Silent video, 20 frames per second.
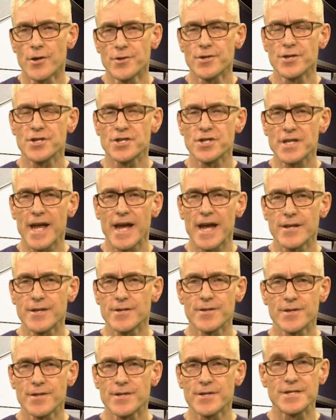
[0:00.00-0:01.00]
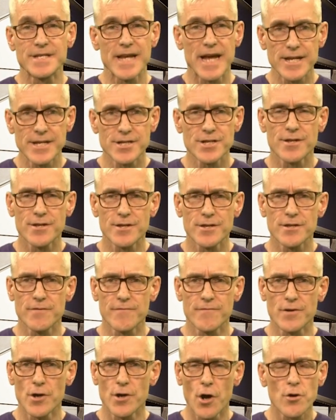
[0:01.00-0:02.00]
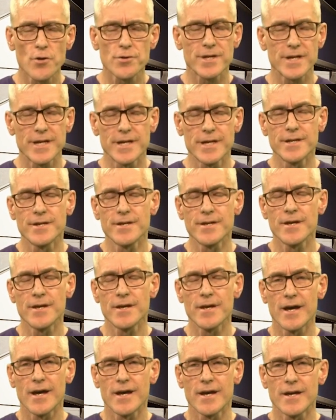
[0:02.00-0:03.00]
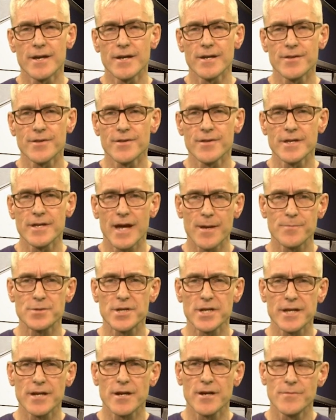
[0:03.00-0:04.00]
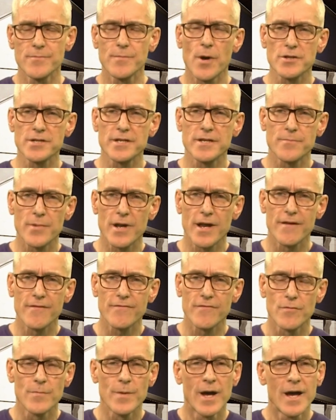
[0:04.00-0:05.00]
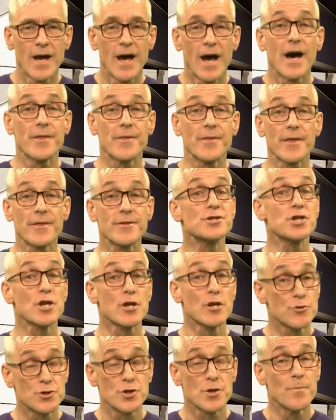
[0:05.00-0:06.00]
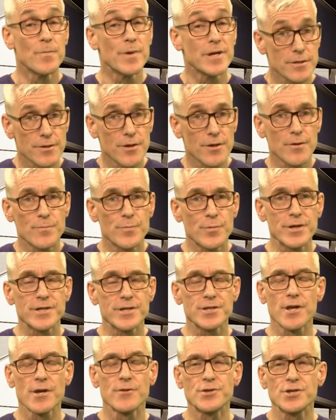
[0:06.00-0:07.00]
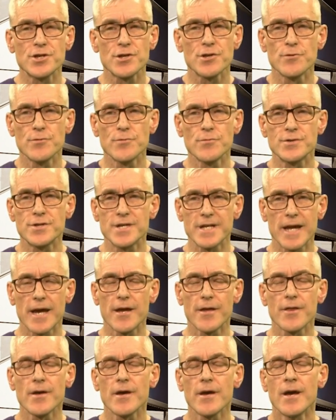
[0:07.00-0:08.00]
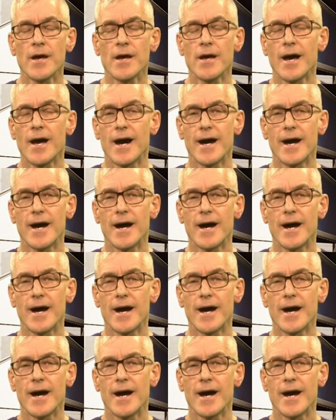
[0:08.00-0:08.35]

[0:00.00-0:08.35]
understand the data that you've got in the Apteco marketing platform, and then the solution builder that brings those two together